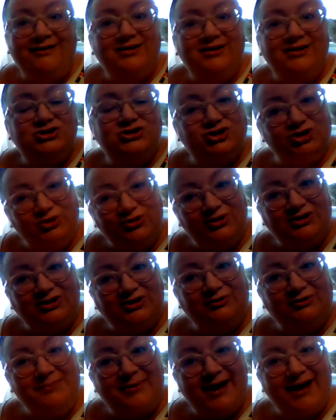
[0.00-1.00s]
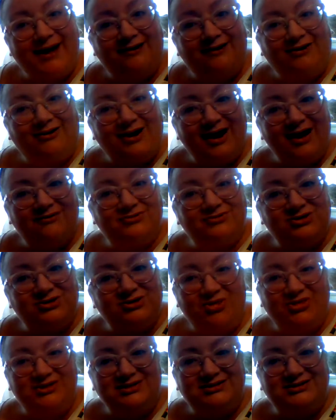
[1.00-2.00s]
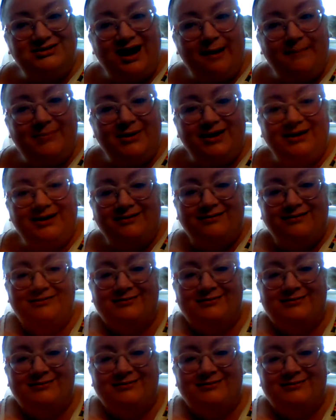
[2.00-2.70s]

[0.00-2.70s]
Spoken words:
2 to 3 paragraphs on this topic.